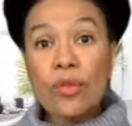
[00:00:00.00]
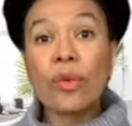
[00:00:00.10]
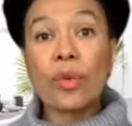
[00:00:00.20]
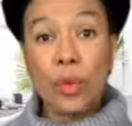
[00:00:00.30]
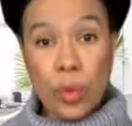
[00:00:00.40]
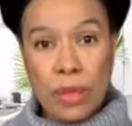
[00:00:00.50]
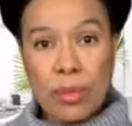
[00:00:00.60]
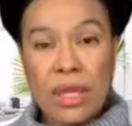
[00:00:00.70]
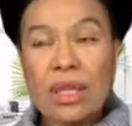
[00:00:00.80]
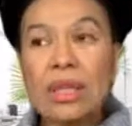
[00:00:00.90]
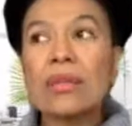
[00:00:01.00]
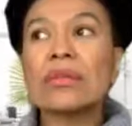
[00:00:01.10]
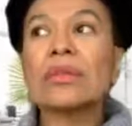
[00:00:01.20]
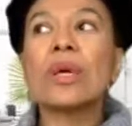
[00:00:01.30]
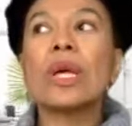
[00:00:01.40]
for women,
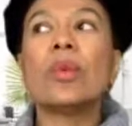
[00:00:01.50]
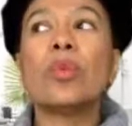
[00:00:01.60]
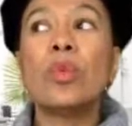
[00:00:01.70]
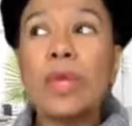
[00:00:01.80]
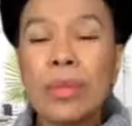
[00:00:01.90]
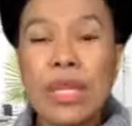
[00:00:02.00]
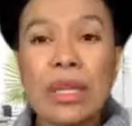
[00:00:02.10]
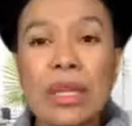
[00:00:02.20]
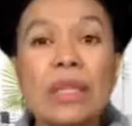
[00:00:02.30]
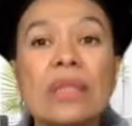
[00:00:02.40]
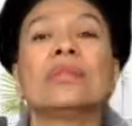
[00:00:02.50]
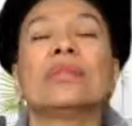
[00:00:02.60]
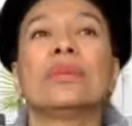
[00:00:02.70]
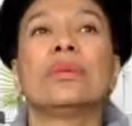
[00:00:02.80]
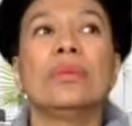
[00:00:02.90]
to help women,
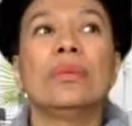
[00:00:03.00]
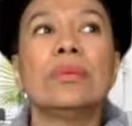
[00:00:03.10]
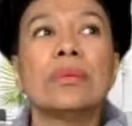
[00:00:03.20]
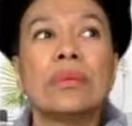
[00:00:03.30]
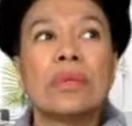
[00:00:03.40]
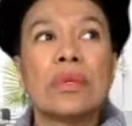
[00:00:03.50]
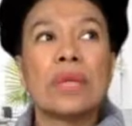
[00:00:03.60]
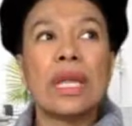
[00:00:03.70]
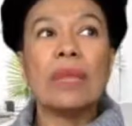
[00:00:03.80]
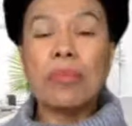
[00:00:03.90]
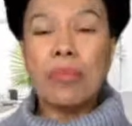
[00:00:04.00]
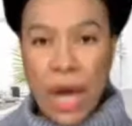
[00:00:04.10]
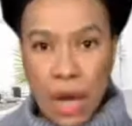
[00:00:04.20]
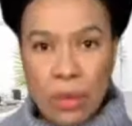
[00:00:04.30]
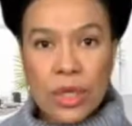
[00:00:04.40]
to
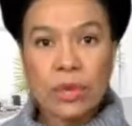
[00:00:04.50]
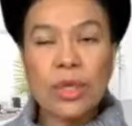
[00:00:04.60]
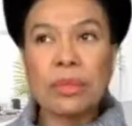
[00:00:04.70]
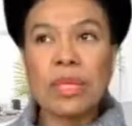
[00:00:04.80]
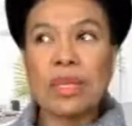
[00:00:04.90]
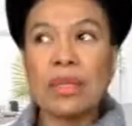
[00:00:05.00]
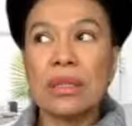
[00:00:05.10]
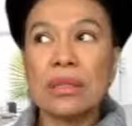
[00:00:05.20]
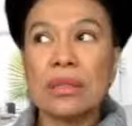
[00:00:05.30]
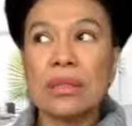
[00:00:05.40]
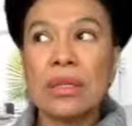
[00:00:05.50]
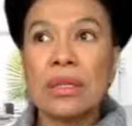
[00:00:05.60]
empower women,